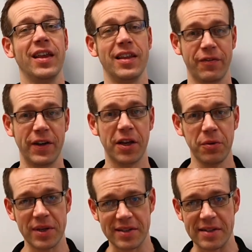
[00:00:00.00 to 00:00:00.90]
This video
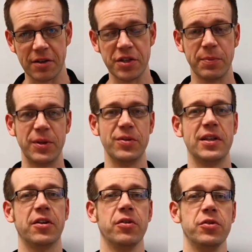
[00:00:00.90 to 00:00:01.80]
is designed to be used
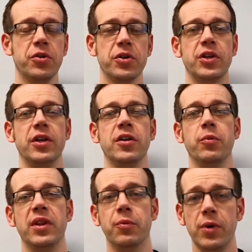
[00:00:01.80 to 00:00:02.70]
in conjunction
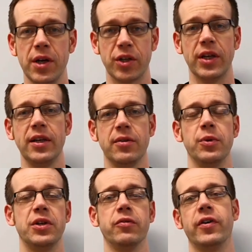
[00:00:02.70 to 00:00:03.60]
with the worksheet
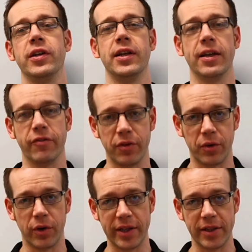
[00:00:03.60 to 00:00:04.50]
which you'll find a link
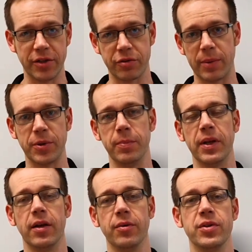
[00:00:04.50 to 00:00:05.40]
for in the description
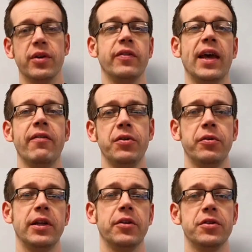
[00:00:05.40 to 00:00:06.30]
below. So if you haven't
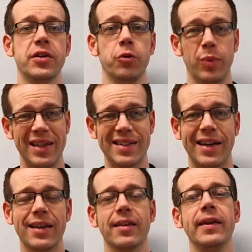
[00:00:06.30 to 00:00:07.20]
already done so, please
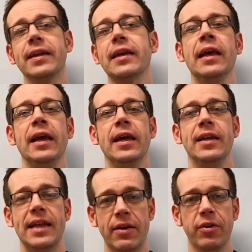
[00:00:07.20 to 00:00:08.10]
click the link,
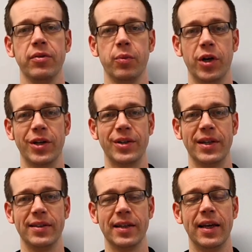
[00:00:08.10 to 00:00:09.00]
download the
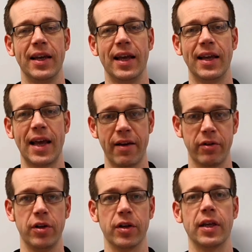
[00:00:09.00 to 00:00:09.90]
worksheet and have a
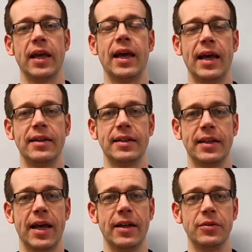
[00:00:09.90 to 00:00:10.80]
look at
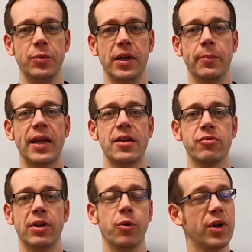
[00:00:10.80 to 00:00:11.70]
that. We're going to be
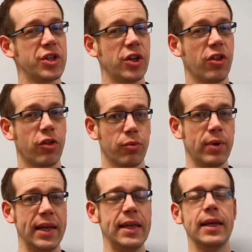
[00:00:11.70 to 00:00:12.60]
answering question
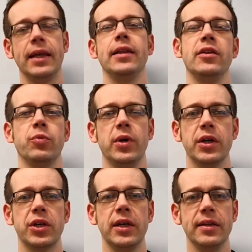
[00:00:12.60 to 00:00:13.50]
three in this
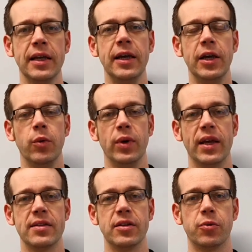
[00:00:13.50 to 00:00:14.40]
worksheet. We
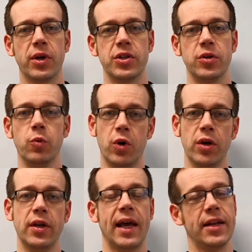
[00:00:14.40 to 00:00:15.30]
answered question
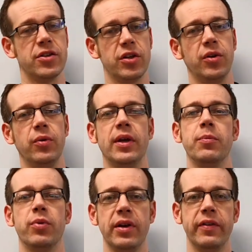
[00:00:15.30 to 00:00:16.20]
one and two in
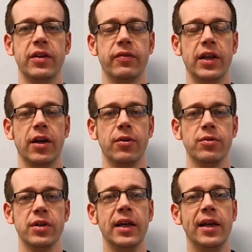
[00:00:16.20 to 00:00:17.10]
previous
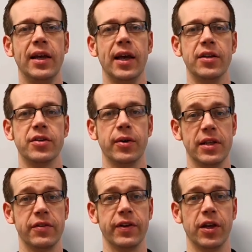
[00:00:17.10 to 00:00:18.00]
videos and so in
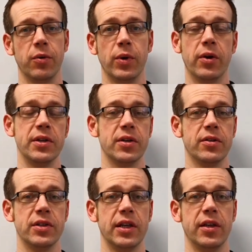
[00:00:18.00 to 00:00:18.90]
this video we're going to
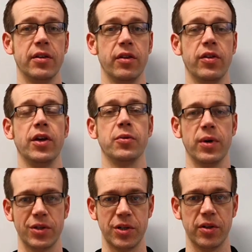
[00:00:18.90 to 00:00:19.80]
consider the third
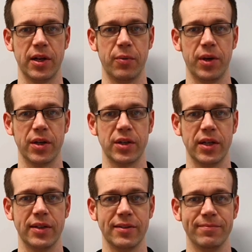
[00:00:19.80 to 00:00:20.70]
question on that
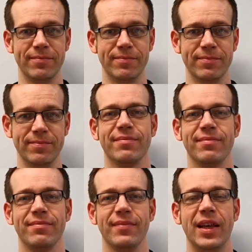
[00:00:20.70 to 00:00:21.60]
worksheet.
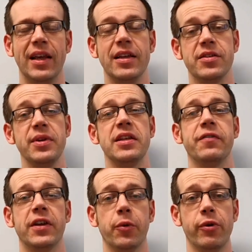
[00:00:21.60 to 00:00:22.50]
So in this
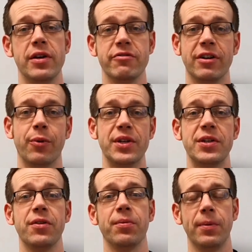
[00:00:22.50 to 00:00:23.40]
video we're answering
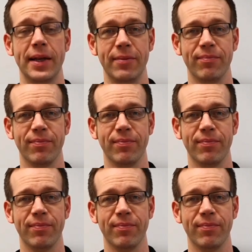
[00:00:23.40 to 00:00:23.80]
question three.